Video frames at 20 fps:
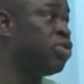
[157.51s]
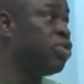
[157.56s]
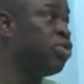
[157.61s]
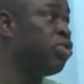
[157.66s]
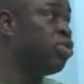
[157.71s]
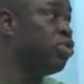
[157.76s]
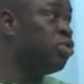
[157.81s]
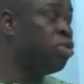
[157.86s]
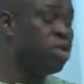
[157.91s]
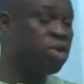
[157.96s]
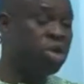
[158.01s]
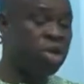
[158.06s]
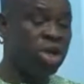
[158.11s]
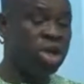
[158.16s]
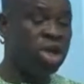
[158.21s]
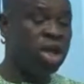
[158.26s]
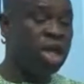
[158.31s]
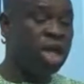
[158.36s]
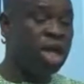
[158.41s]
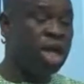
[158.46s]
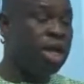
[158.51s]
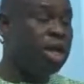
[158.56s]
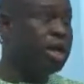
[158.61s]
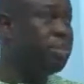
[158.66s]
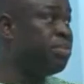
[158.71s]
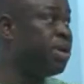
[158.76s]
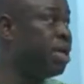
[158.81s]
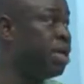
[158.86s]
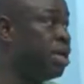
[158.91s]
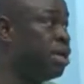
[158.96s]

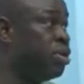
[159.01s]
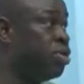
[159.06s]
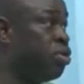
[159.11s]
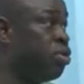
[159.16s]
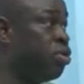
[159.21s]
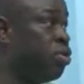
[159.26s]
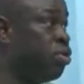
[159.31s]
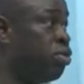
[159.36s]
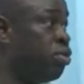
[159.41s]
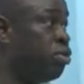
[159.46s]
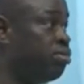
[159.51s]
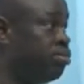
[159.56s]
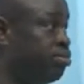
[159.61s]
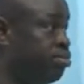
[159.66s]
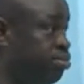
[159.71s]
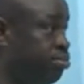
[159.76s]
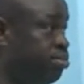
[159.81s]
your